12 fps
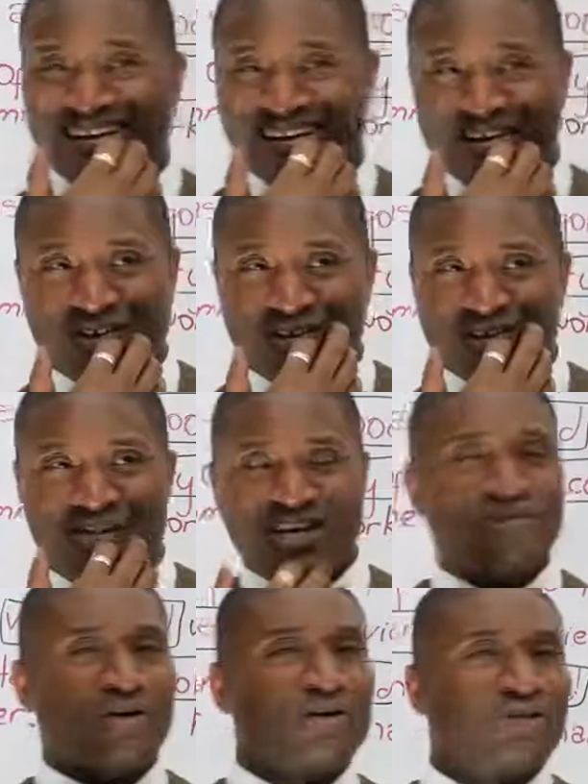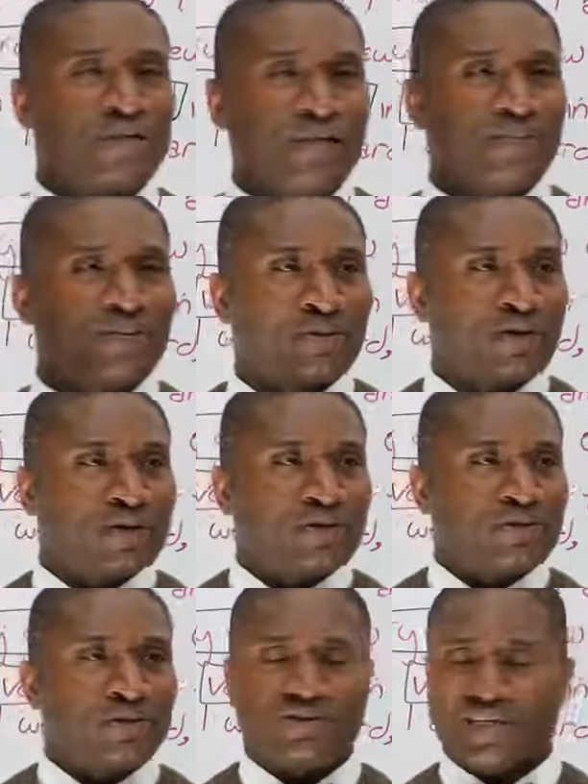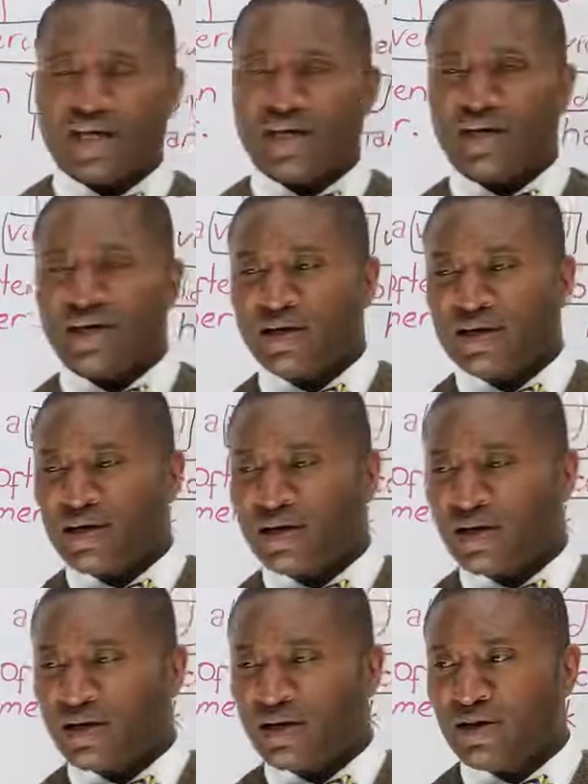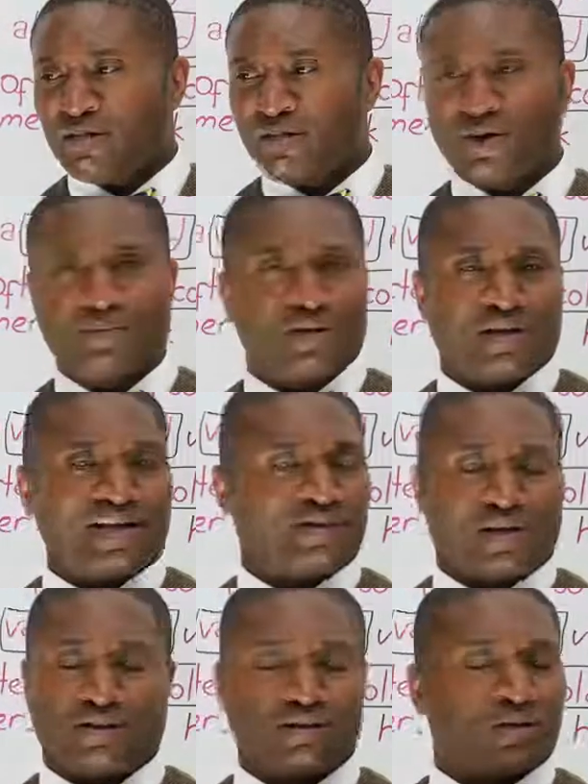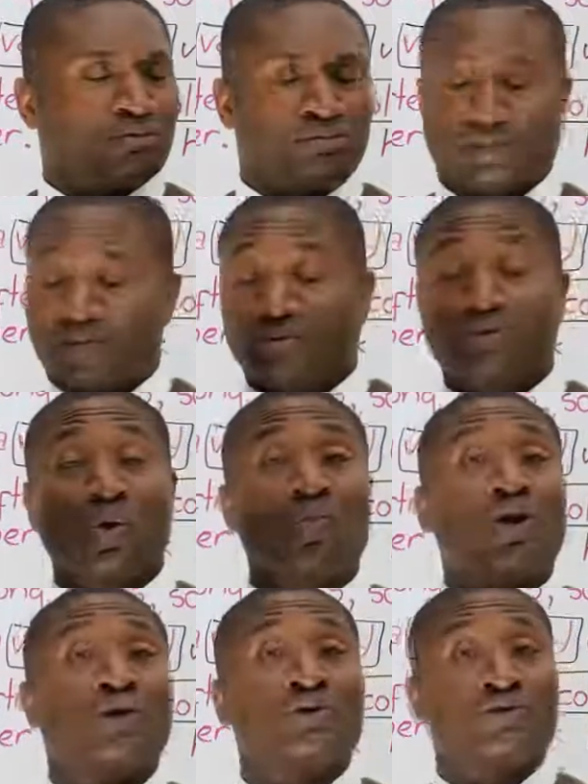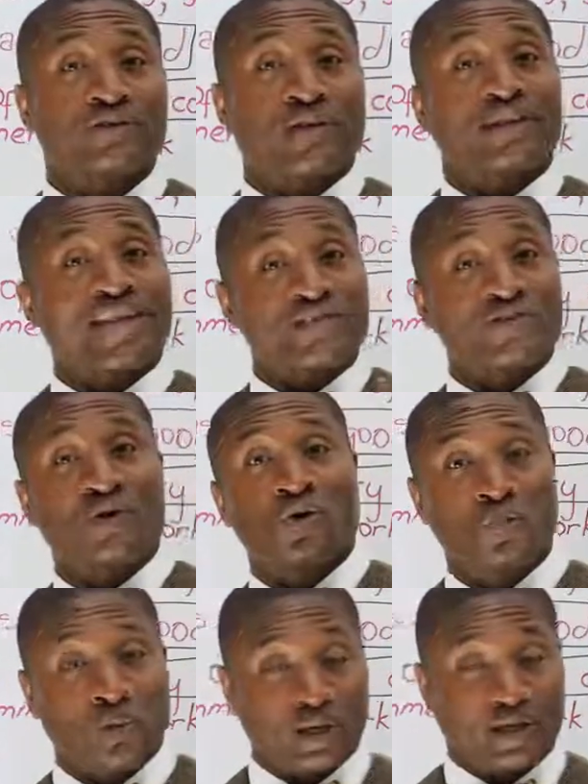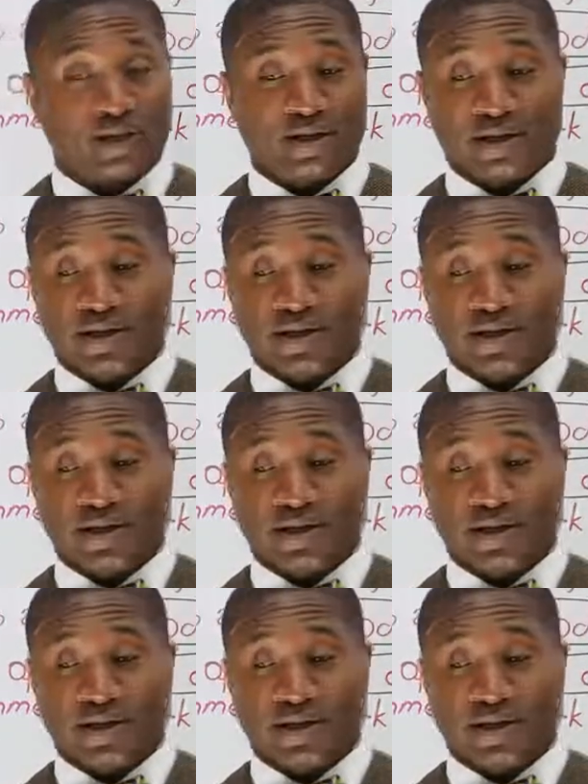I don't know, do you say very cheap? Do you say very, I don't know. I don't know what you say. That's the whole point.